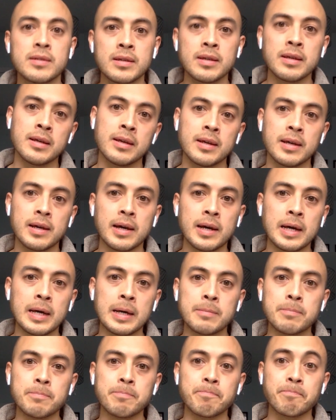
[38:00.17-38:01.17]
space,
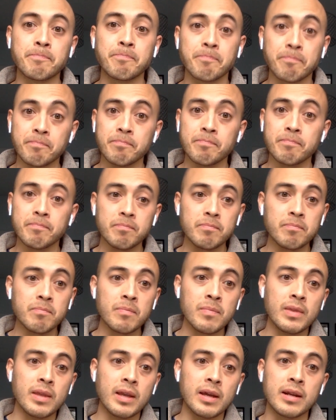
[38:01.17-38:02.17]
and
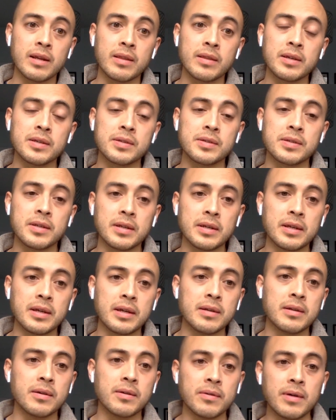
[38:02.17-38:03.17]
I think
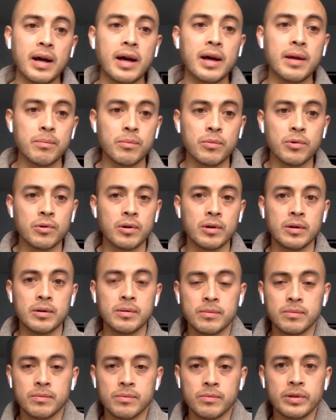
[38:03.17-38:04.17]
it's going to get a lot
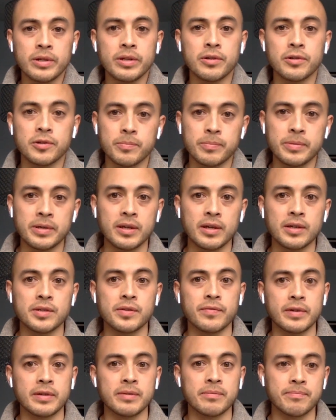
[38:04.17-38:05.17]
more readers
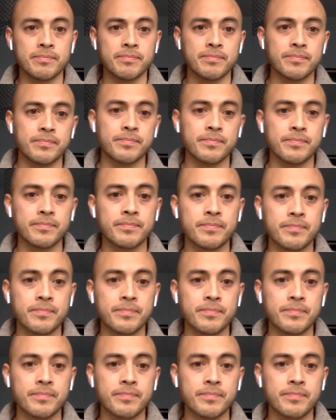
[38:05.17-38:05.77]
because of it.